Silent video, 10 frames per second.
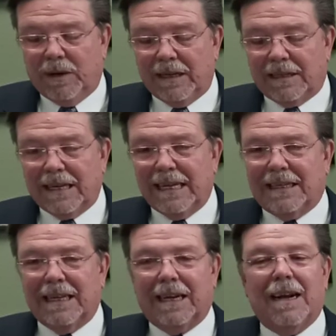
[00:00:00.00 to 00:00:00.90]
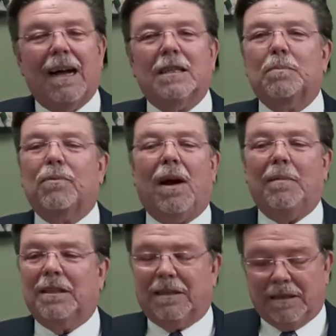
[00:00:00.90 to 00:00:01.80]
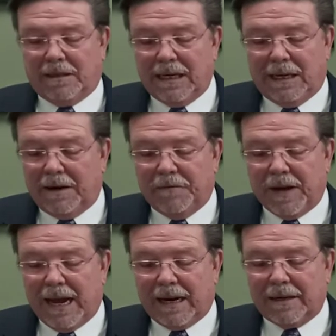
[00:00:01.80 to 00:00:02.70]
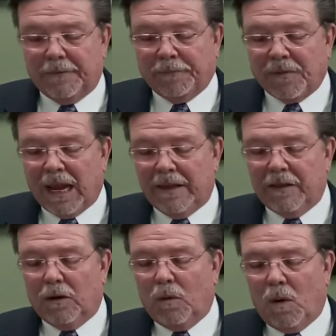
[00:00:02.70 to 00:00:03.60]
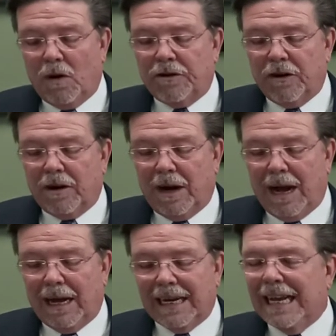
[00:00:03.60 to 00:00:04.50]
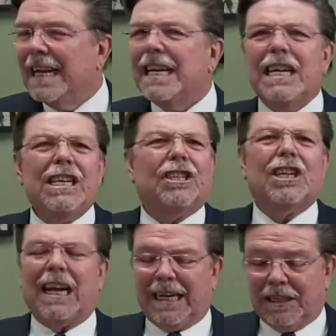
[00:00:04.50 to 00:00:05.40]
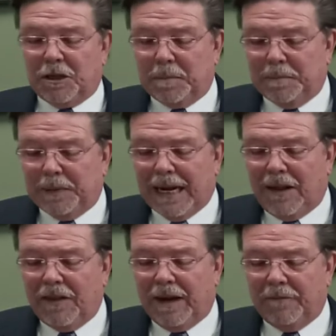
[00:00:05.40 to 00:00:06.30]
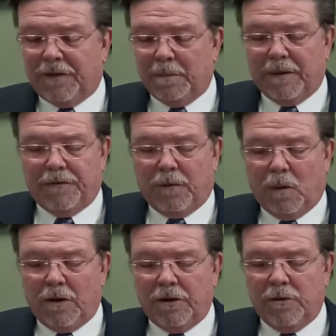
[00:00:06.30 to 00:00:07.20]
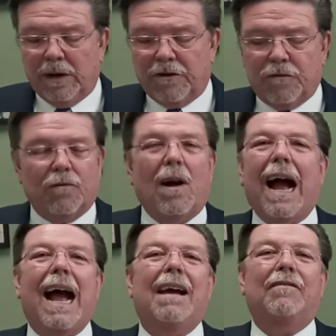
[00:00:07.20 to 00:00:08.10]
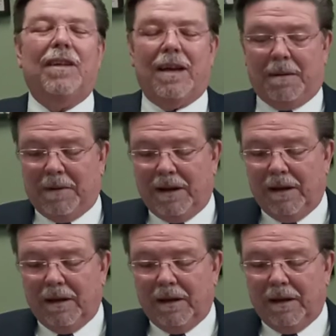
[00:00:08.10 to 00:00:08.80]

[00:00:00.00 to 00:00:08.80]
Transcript: what he says that God's promise is still in effect. And the Lord your God, he shall expel them from before you and drive them